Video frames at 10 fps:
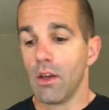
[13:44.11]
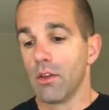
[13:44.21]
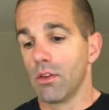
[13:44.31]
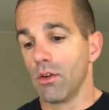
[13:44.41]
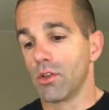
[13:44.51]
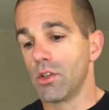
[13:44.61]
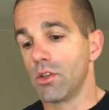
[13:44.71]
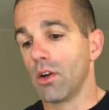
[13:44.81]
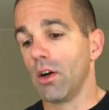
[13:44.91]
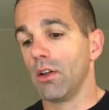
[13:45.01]
So should
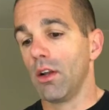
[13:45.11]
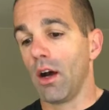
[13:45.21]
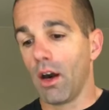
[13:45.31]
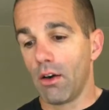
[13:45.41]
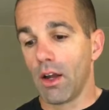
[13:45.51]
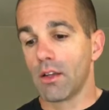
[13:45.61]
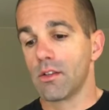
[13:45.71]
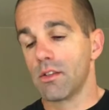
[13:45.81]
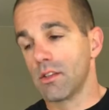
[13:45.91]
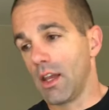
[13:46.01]
you call it
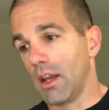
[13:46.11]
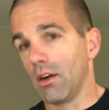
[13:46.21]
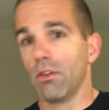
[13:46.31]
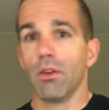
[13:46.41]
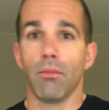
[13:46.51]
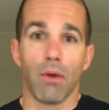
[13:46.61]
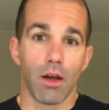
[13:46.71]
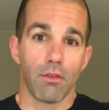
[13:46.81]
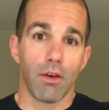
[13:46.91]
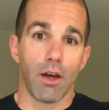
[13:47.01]
RX, scaled,
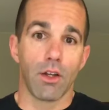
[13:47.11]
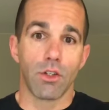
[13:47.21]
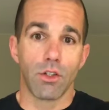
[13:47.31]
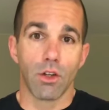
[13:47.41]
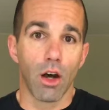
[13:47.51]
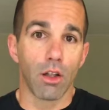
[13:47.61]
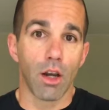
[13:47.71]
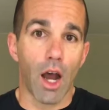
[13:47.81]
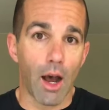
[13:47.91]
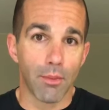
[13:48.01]
modified, should you call it
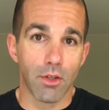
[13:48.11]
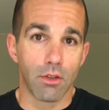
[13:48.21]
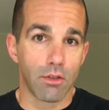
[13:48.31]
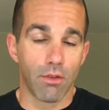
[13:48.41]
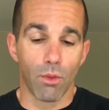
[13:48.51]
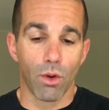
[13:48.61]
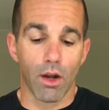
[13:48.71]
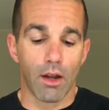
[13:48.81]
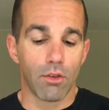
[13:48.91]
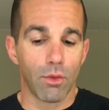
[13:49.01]
options for
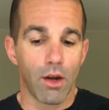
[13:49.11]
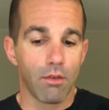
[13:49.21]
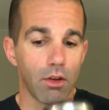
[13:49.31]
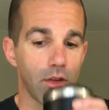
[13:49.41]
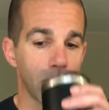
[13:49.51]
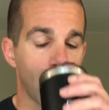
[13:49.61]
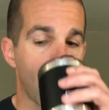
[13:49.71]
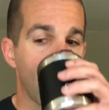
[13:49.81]
workouts, whatever it is?